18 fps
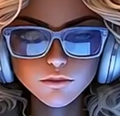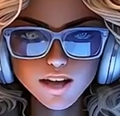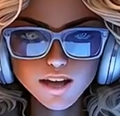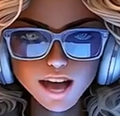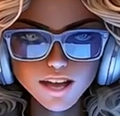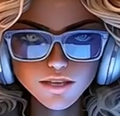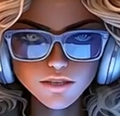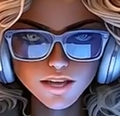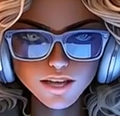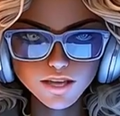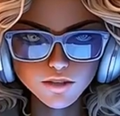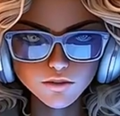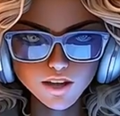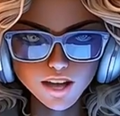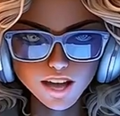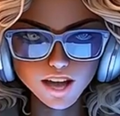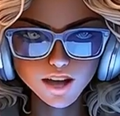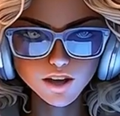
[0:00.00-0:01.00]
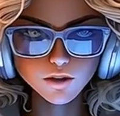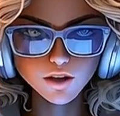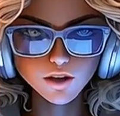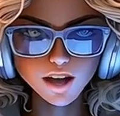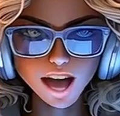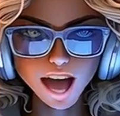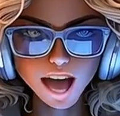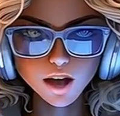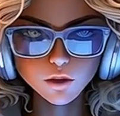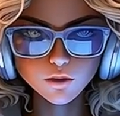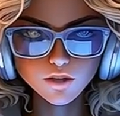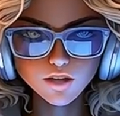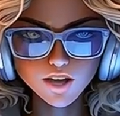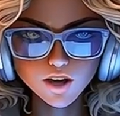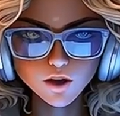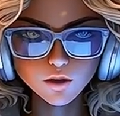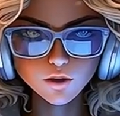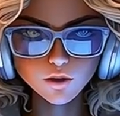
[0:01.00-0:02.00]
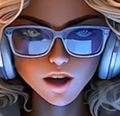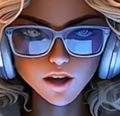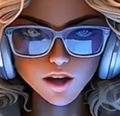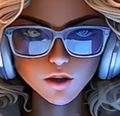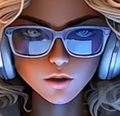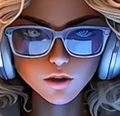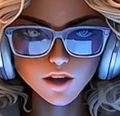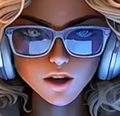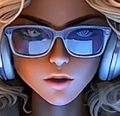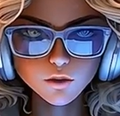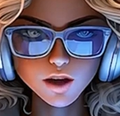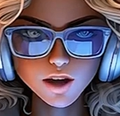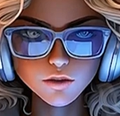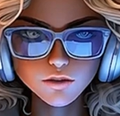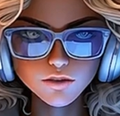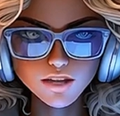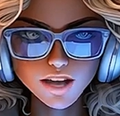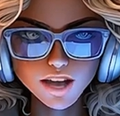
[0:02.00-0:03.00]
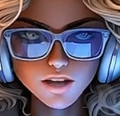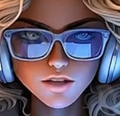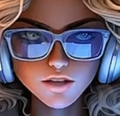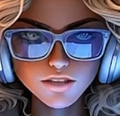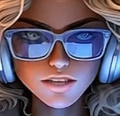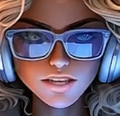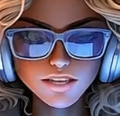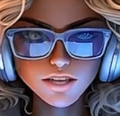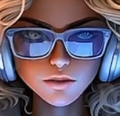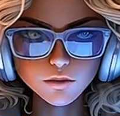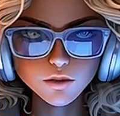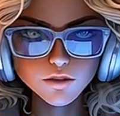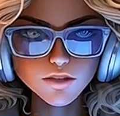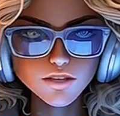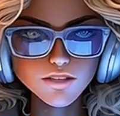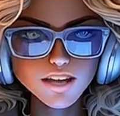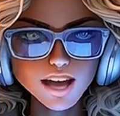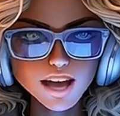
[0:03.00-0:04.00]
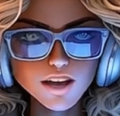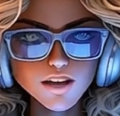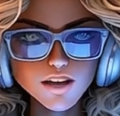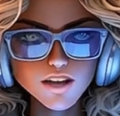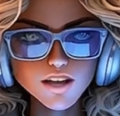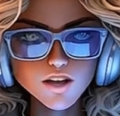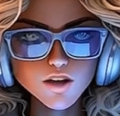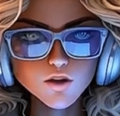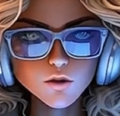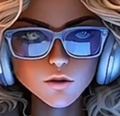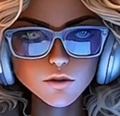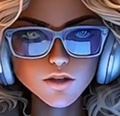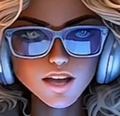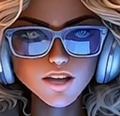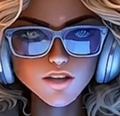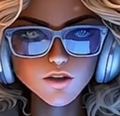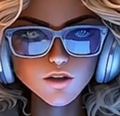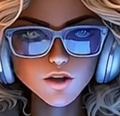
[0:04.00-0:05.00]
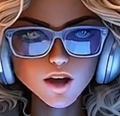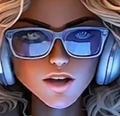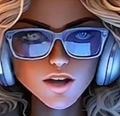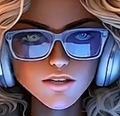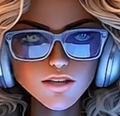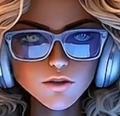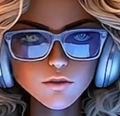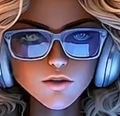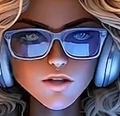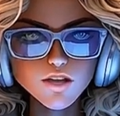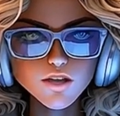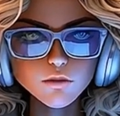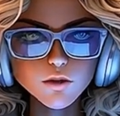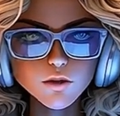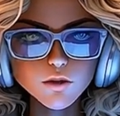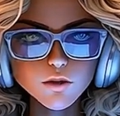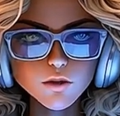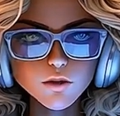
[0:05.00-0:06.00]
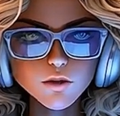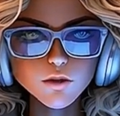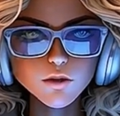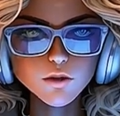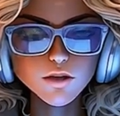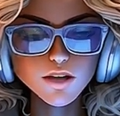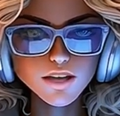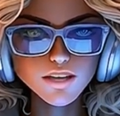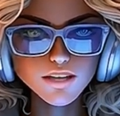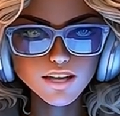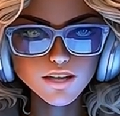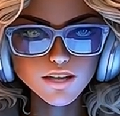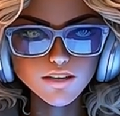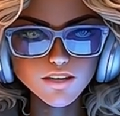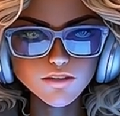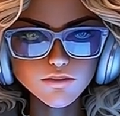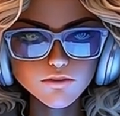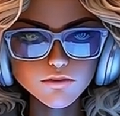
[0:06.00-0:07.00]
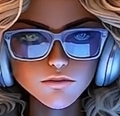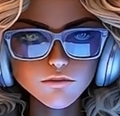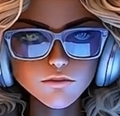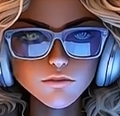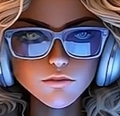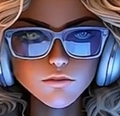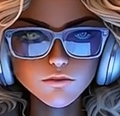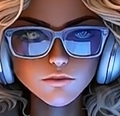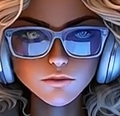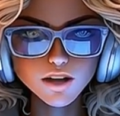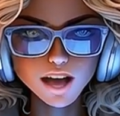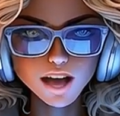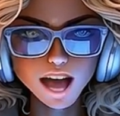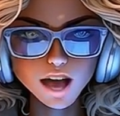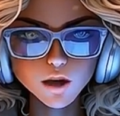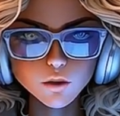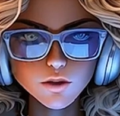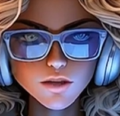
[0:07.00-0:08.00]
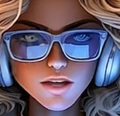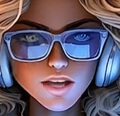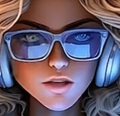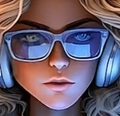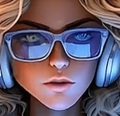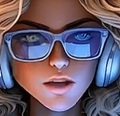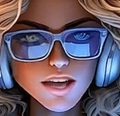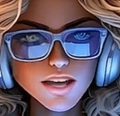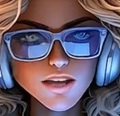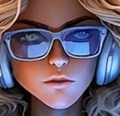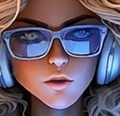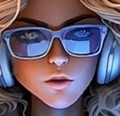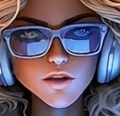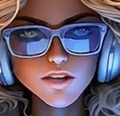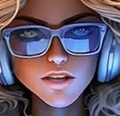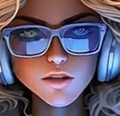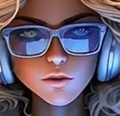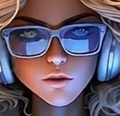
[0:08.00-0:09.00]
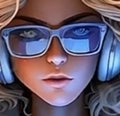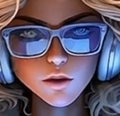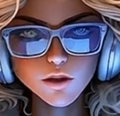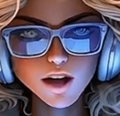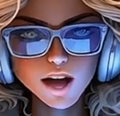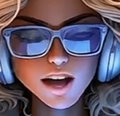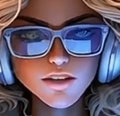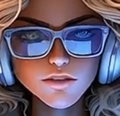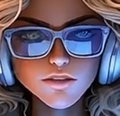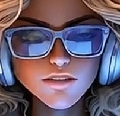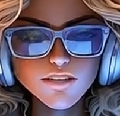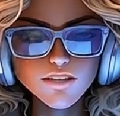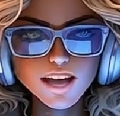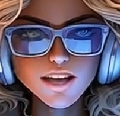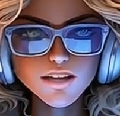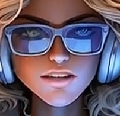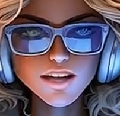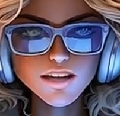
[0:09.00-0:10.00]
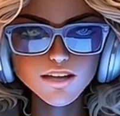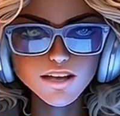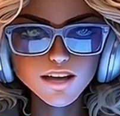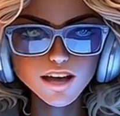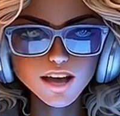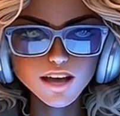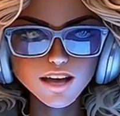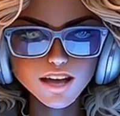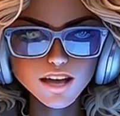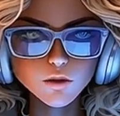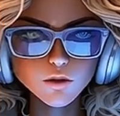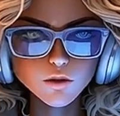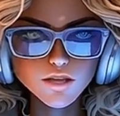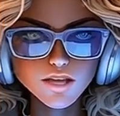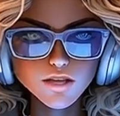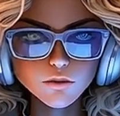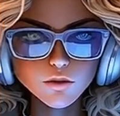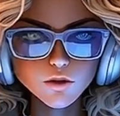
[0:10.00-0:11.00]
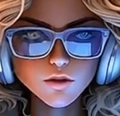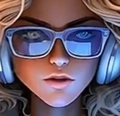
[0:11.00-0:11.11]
They can tell us the differences in our brains when we see a product in a brick-and-mortar store versus when we see it online. 3. They can tell us how our brains translate those experiences into decisions, such as